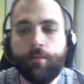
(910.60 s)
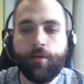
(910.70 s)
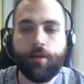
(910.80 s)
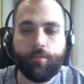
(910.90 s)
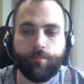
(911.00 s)

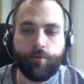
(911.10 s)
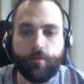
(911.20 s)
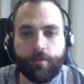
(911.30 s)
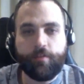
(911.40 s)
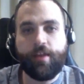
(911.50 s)
going to
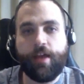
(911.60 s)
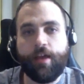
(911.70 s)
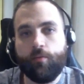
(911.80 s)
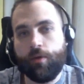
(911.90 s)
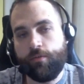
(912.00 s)
preface that
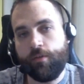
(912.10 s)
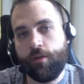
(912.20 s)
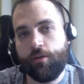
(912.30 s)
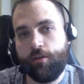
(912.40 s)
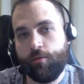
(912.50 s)
with
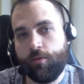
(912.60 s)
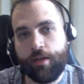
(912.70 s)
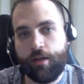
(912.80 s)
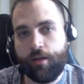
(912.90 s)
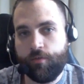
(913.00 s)
no, you won't
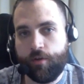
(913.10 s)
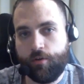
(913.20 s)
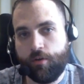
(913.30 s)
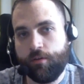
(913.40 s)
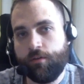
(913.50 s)
get any free
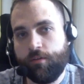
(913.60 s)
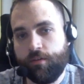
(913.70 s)
coins.